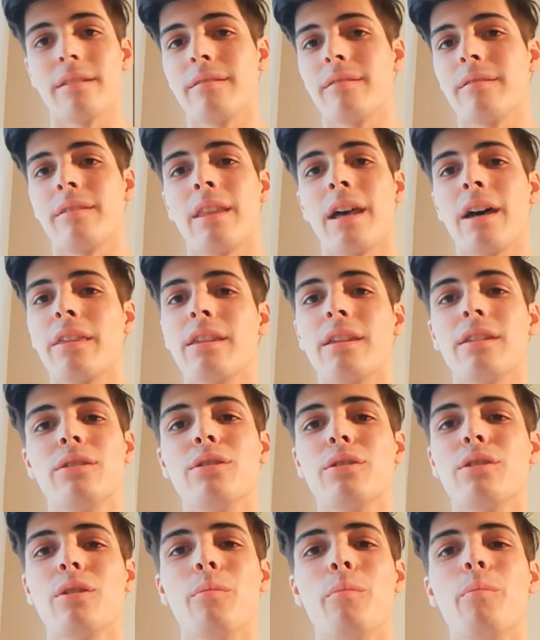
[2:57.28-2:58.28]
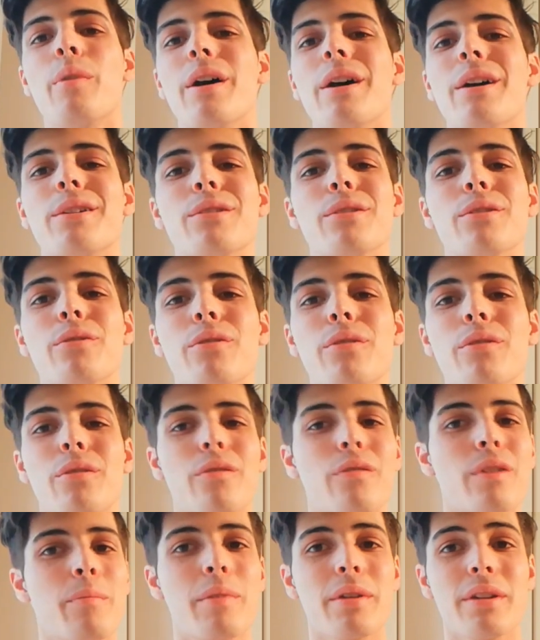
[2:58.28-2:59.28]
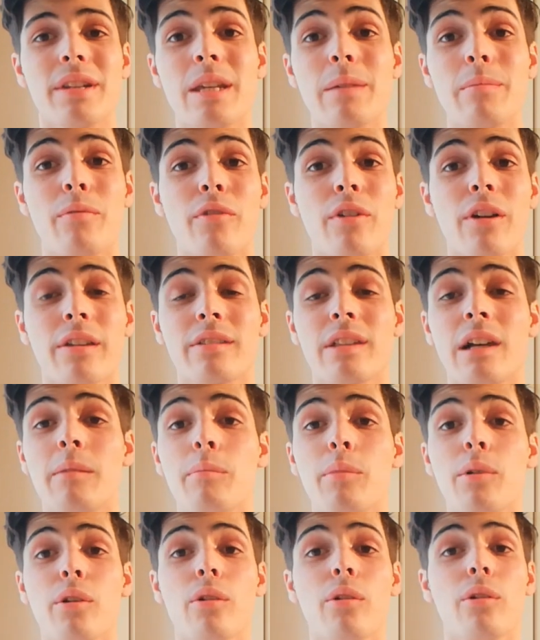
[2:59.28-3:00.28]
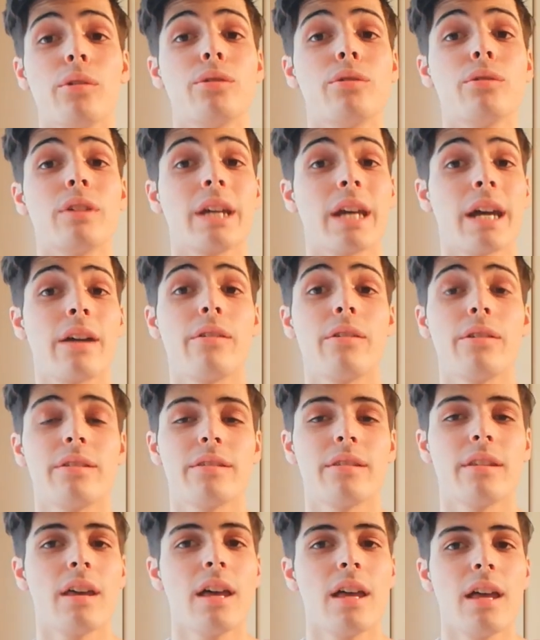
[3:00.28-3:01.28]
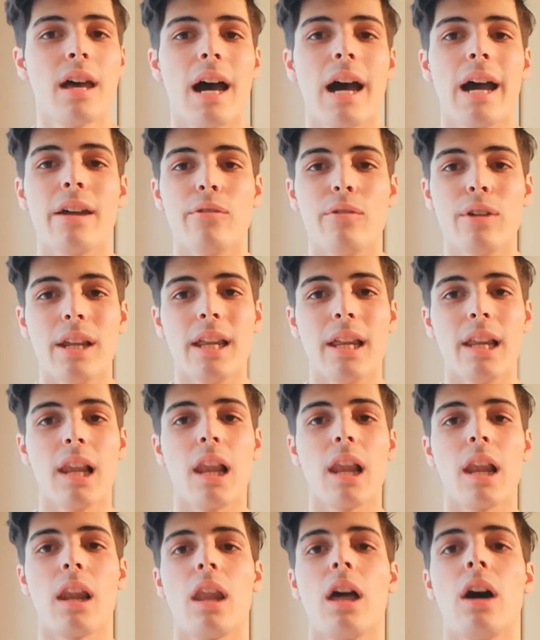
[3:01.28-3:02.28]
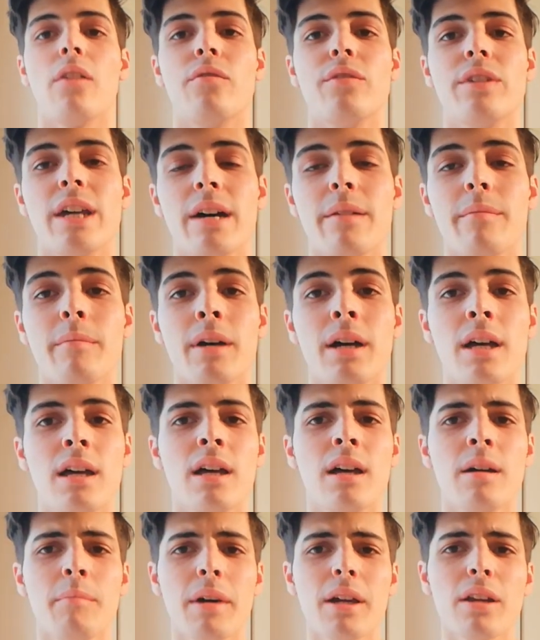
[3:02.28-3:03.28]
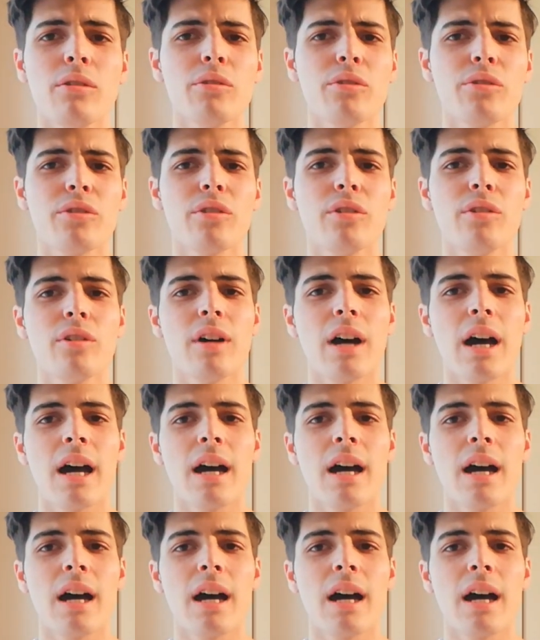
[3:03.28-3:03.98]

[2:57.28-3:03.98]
nothing to compare to Rip and Deep, for example, or to Carrots. I really love them. But also